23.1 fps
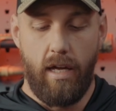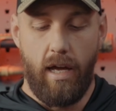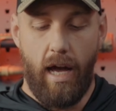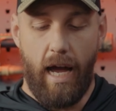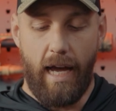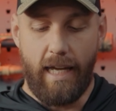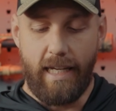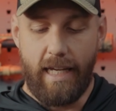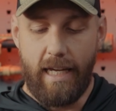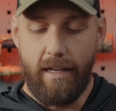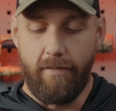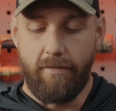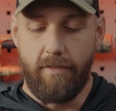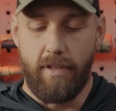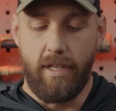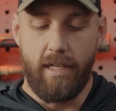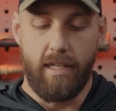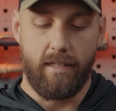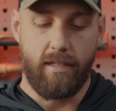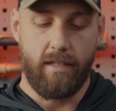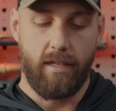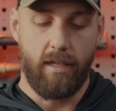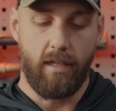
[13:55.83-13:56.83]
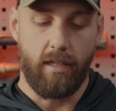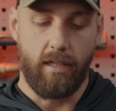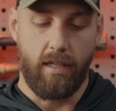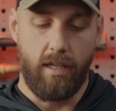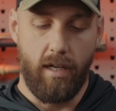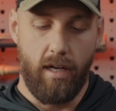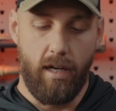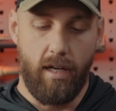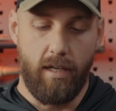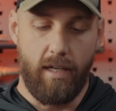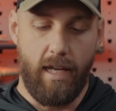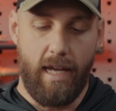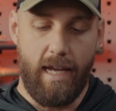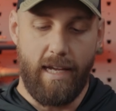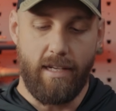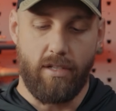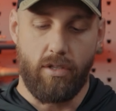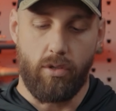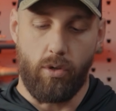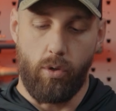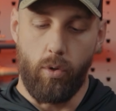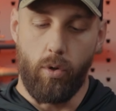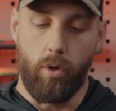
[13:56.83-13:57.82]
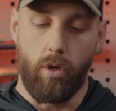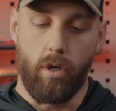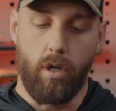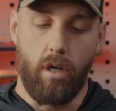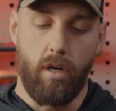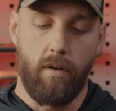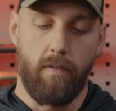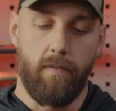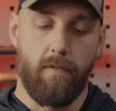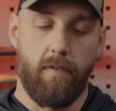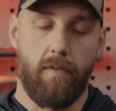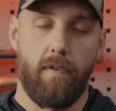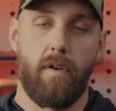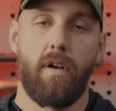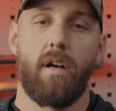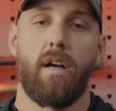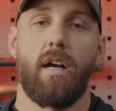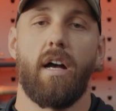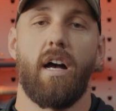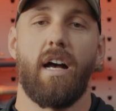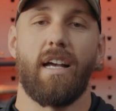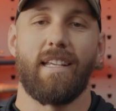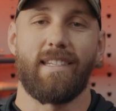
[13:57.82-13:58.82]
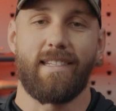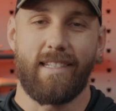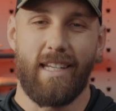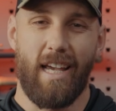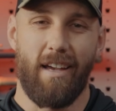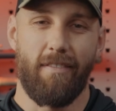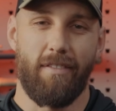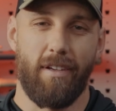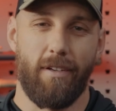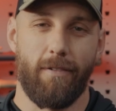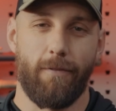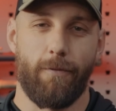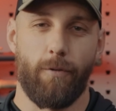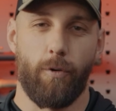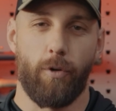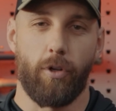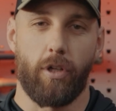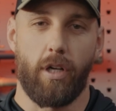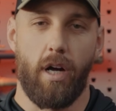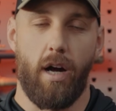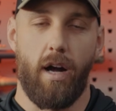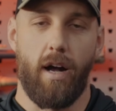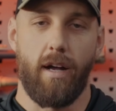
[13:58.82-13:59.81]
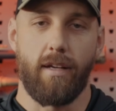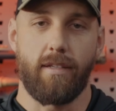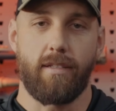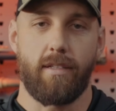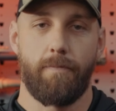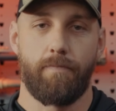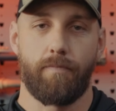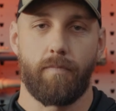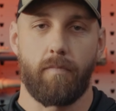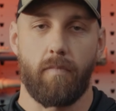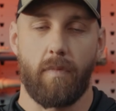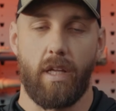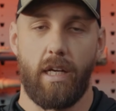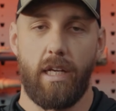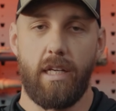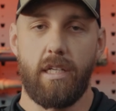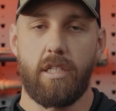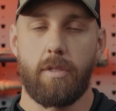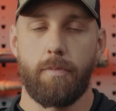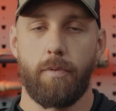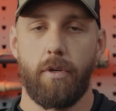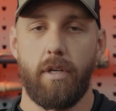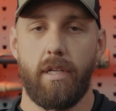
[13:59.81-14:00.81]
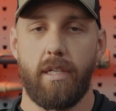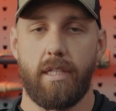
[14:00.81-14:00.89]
I gave this gun a score of a 7 for cost. It is pretty